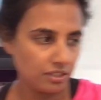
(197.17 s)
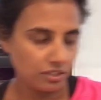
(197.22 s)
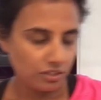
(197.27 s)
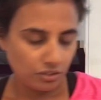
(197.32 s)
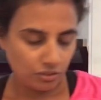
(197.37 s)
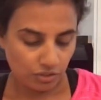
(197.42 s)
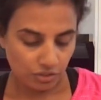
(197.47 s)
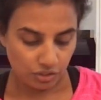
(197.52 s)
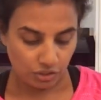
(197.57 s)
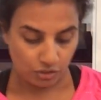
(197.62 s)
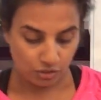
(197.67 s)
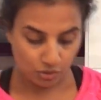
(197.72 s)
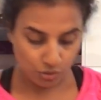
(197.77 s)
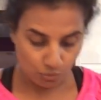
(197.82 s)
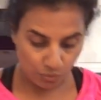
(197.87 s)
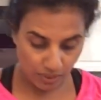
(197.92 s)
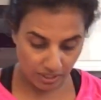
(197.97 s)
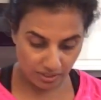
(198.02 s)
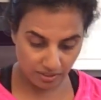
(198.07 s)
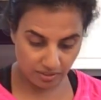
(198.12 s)
You can use a
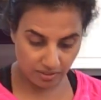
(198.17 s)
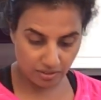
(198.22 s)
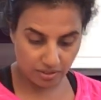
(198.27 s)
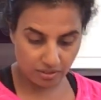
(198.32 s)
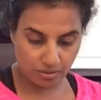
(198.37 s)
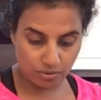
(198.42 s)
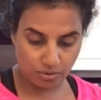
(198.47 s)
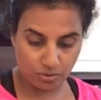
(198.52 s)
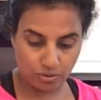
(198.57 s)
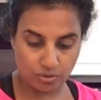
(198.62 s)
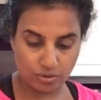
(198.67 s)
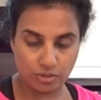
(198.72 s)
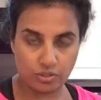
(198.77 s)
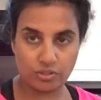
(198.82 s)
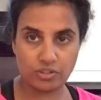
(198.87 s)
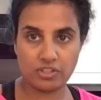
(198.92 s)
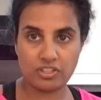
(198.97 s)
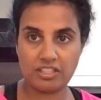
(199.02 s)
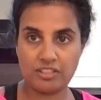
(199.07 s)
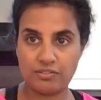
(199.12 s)
whisk or you
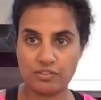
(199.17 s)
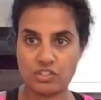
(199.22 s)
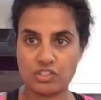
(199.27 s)
can even